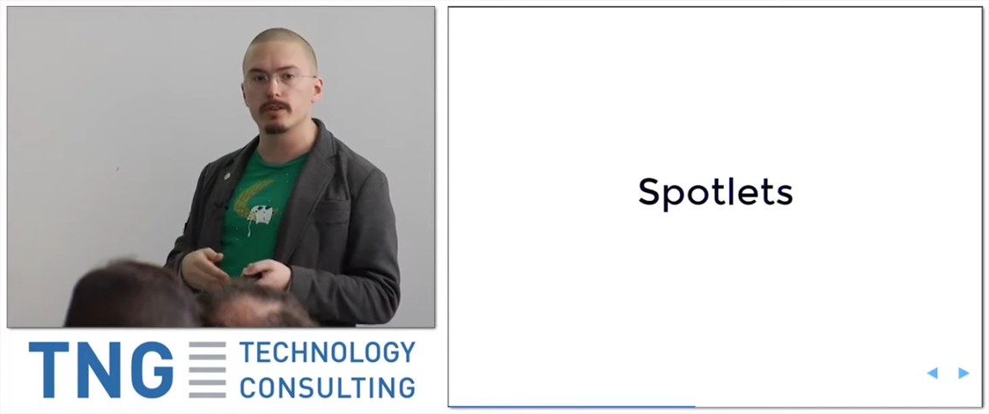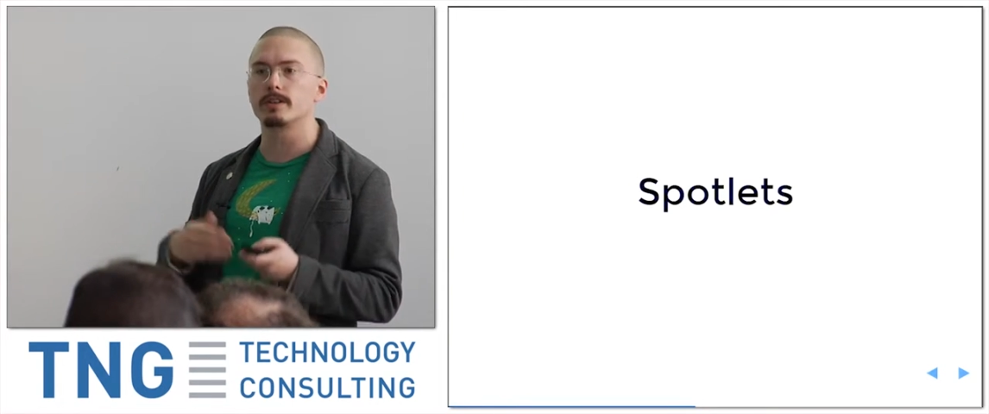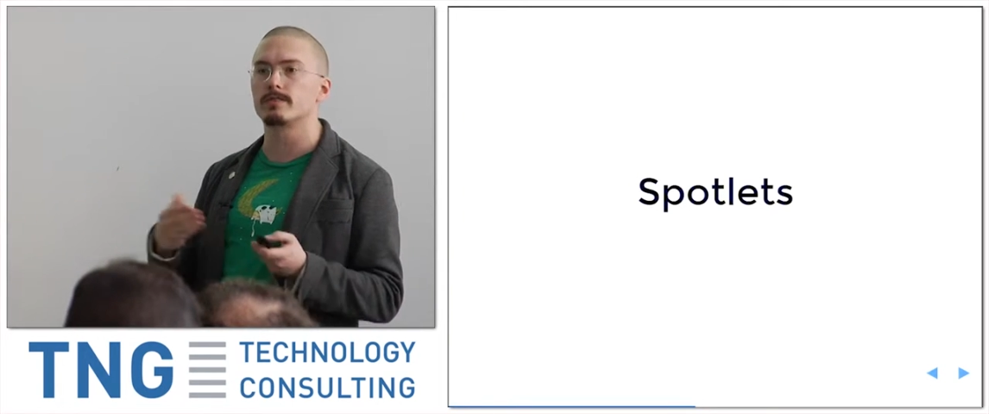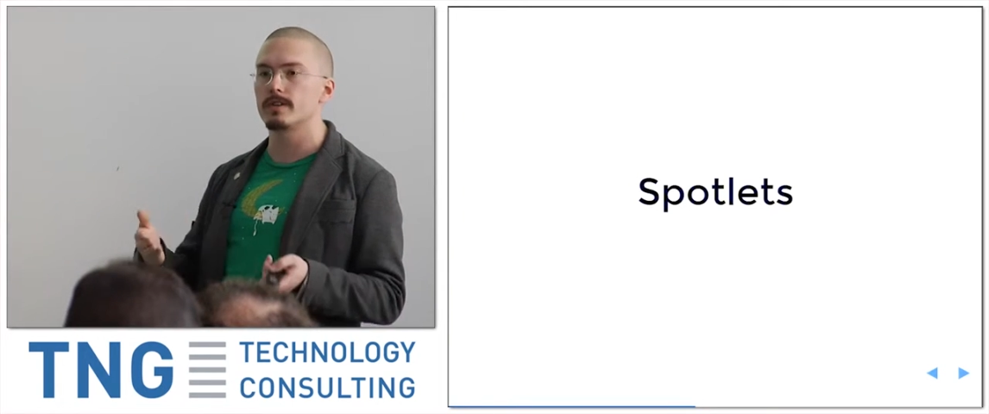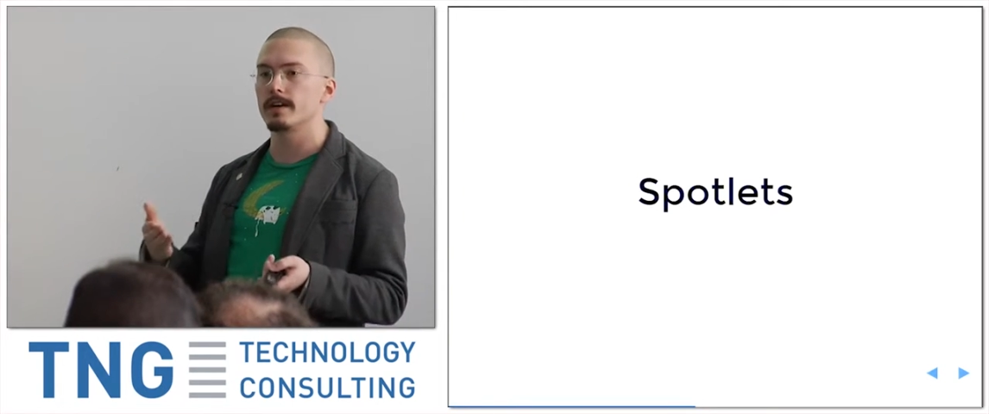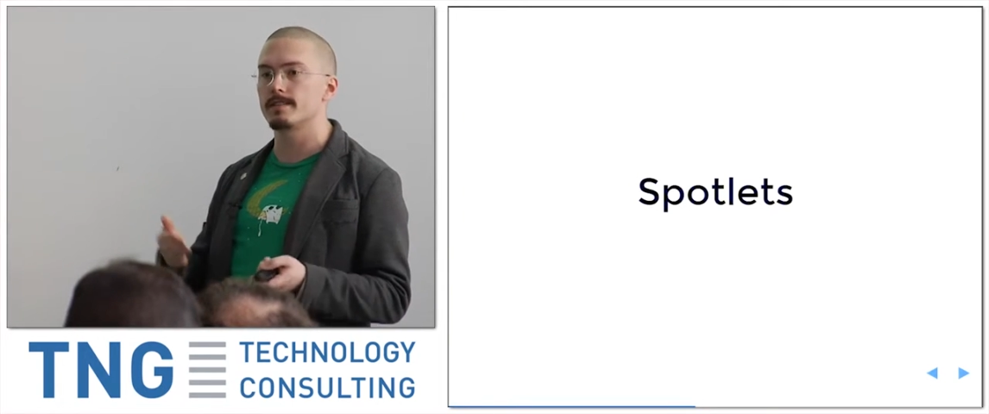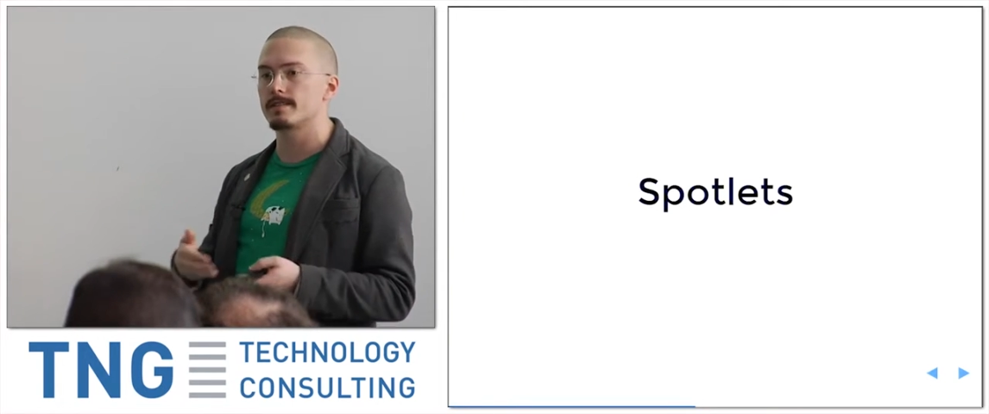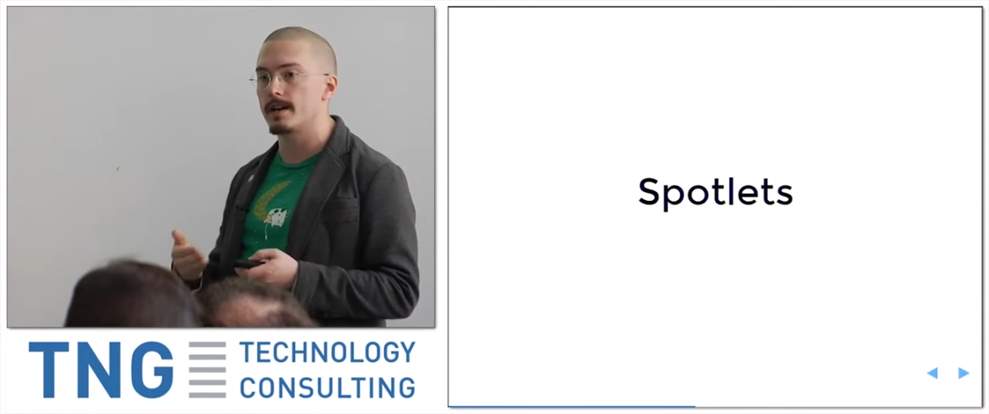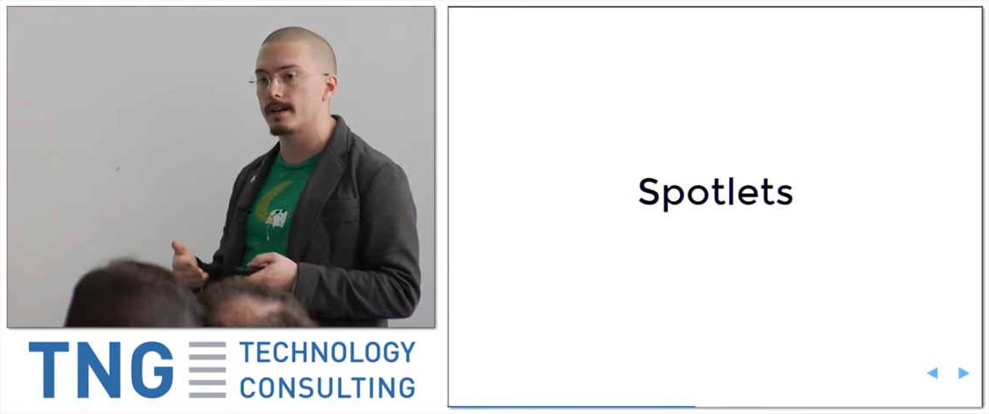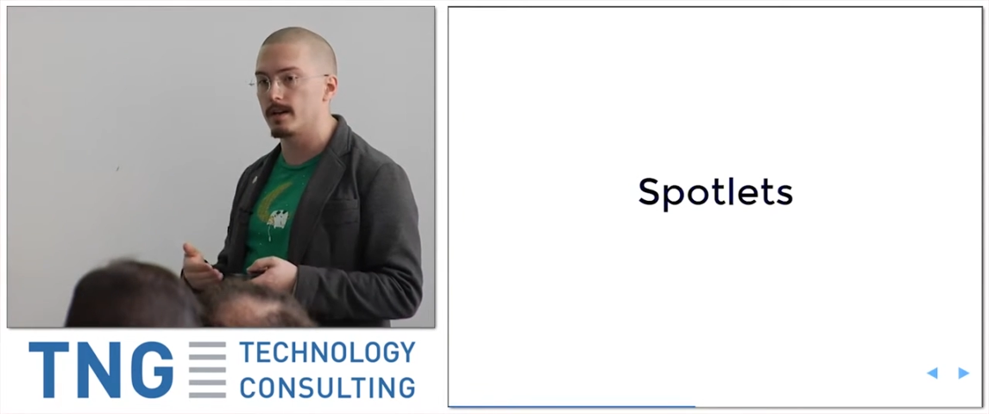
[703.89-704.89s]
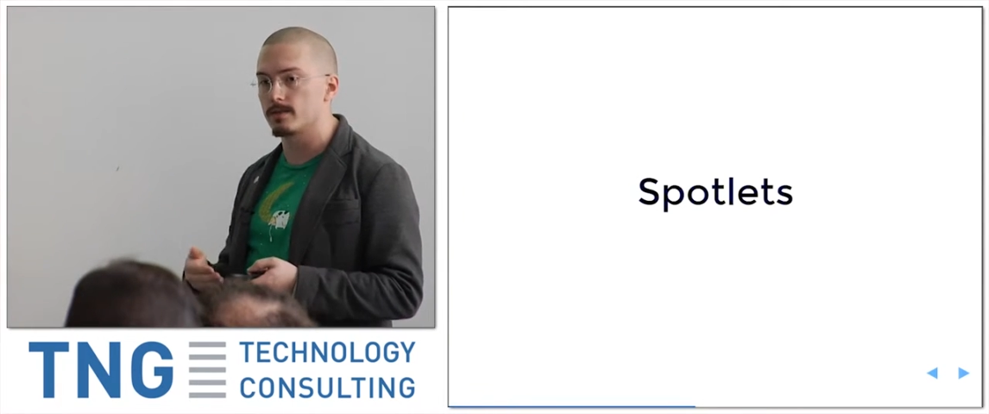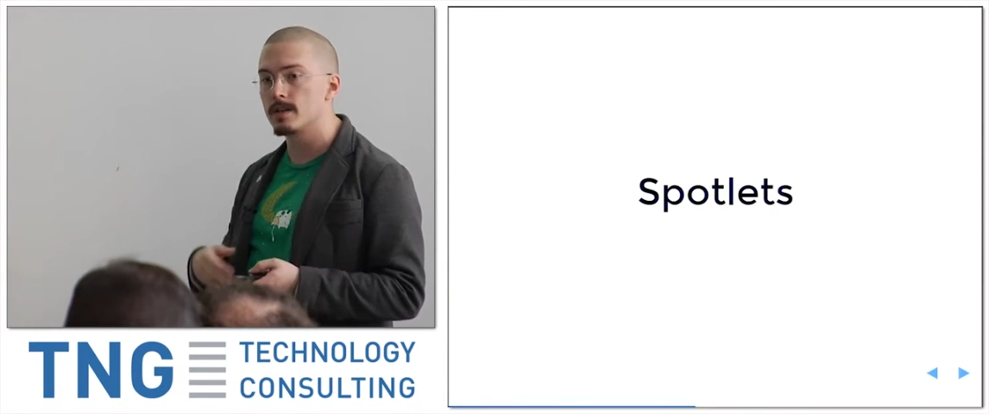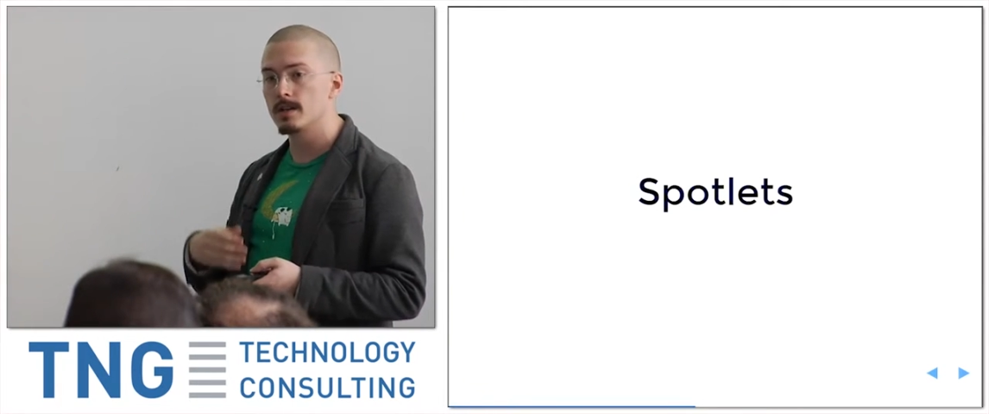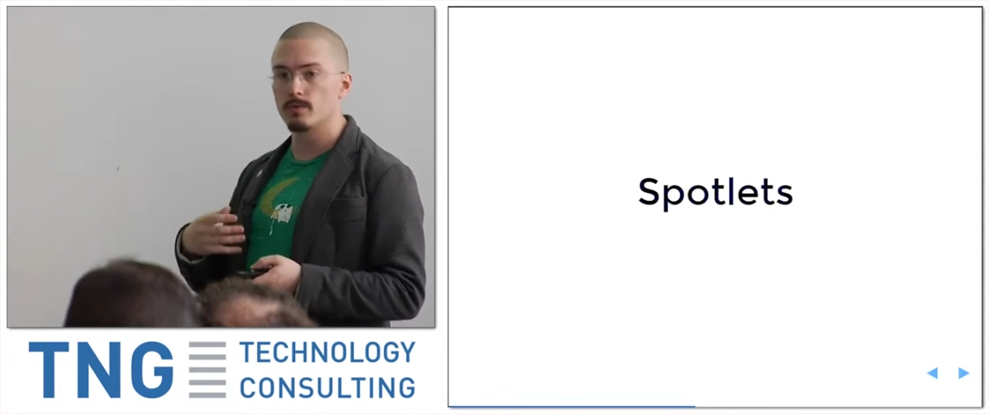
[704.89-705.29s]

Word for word: You can try this hack out